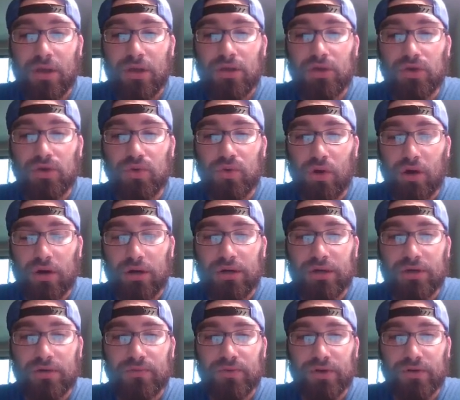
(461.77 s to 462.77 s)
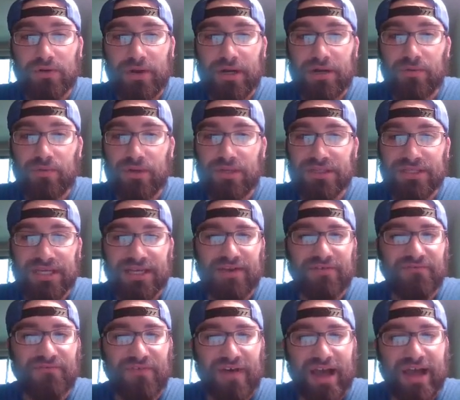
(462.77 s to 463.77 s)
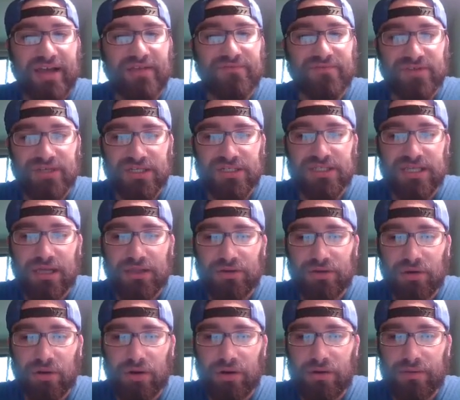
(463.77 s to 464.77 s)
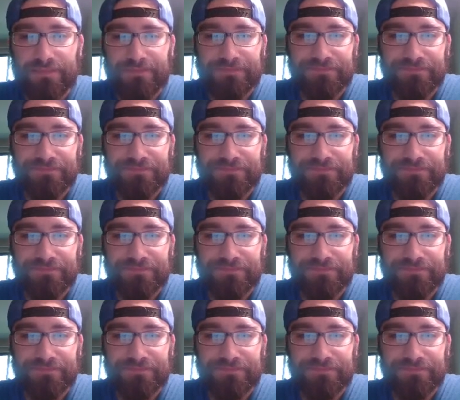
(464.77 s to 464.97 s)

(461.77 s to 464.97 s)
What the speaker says: you are going to regret it when it's like a $5, $6 card.